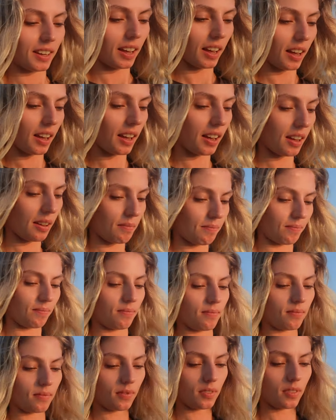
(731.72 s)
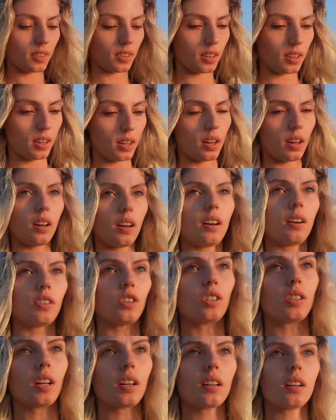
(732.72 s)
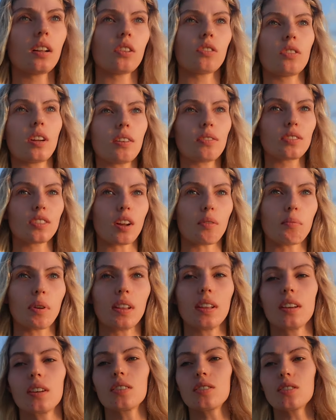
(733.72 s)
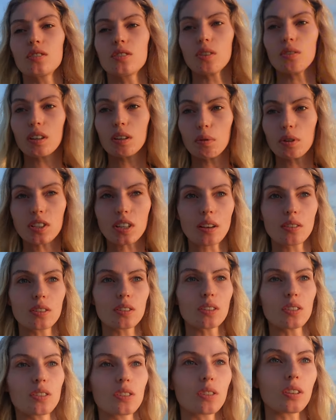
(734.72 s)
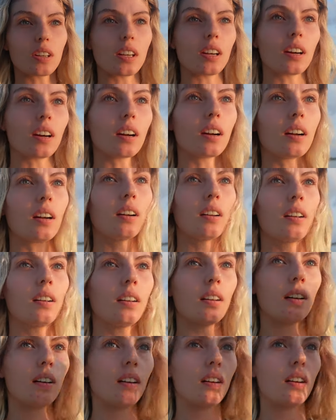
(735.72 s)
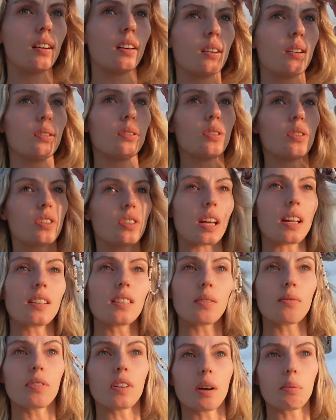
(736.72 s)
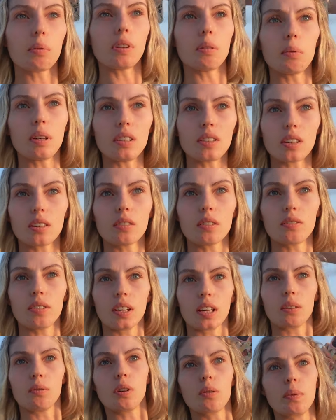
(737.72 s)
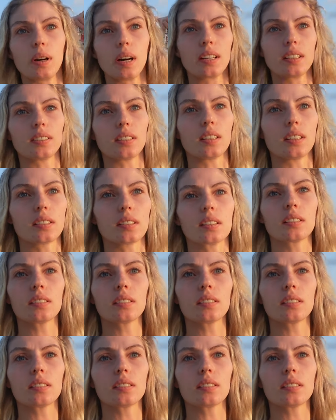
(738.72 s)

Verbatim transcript: Um, just had another day of sunbathing because there's not really much else you can do here. Oh, they're setting something up on the beach. I don't know if I can walk past this.